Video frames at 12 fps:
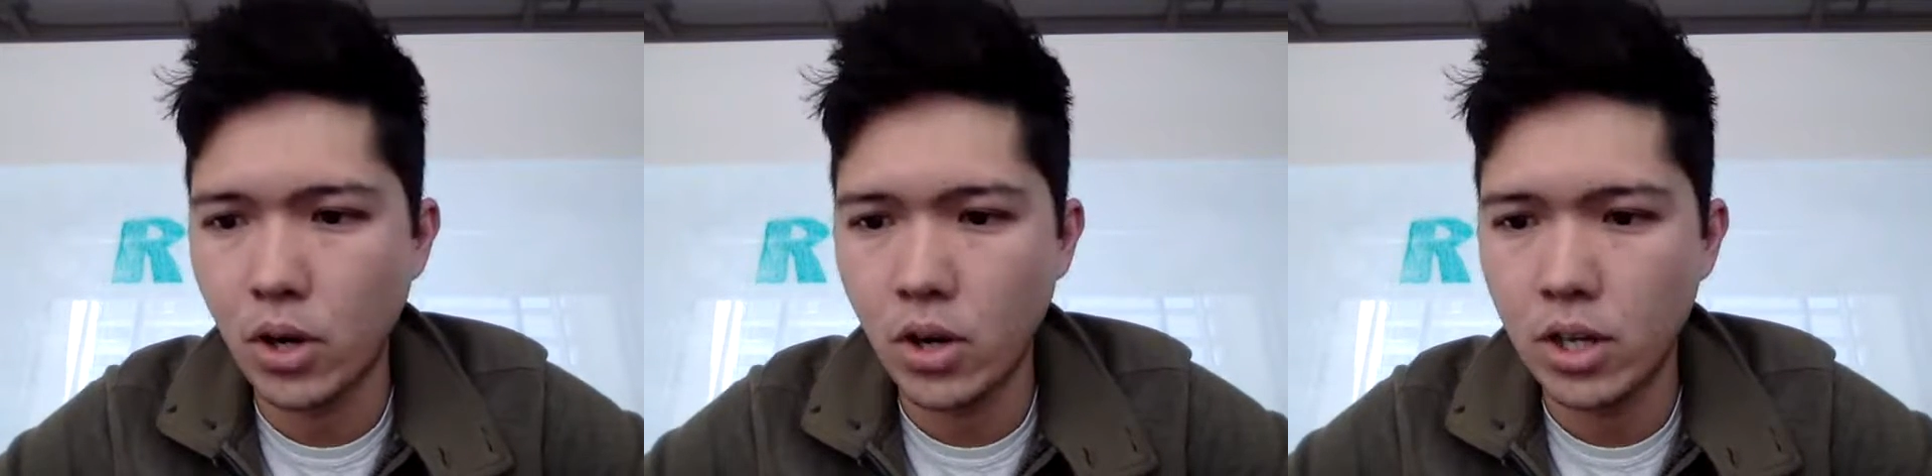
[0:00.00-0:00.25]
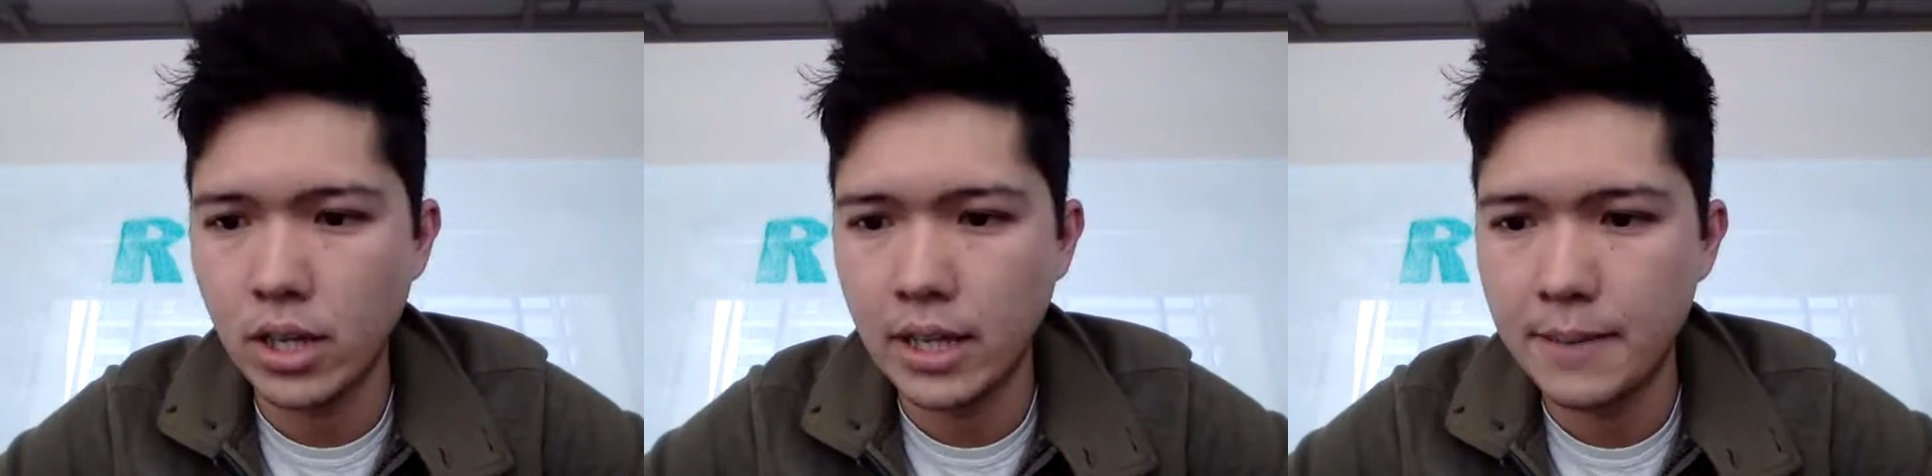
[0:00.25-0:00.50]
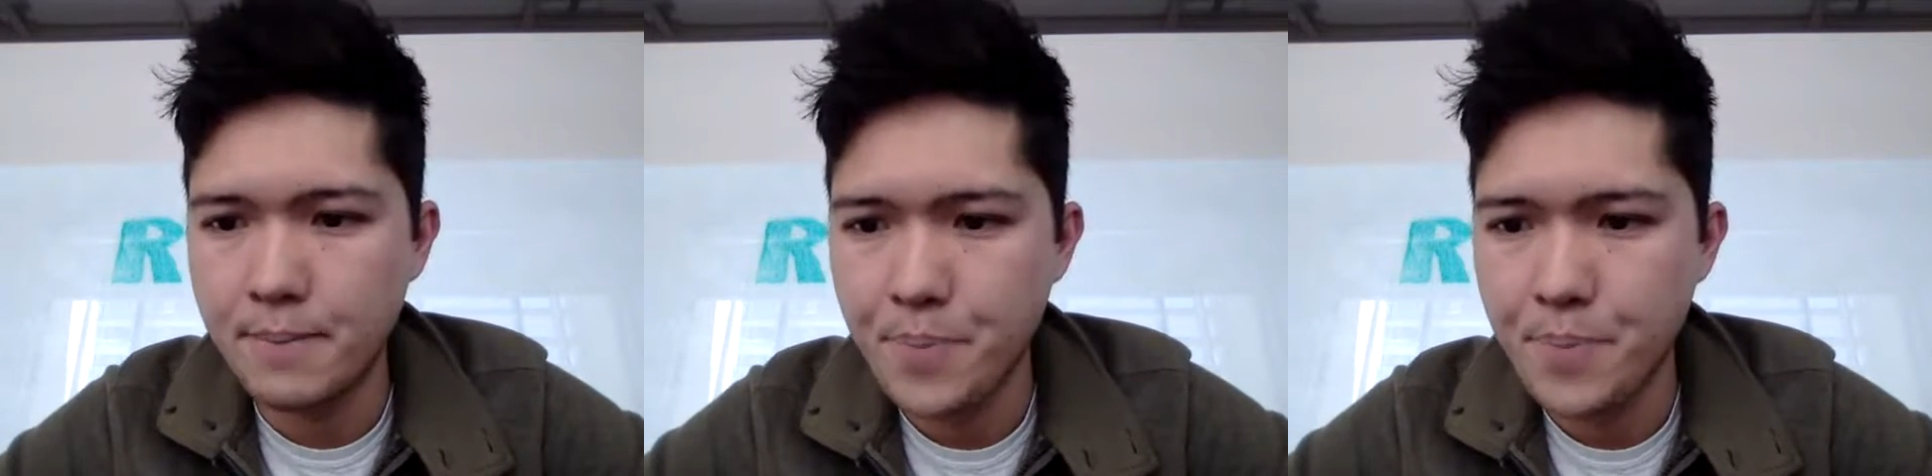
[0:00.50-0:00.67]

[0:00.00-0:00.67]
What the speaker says: currently.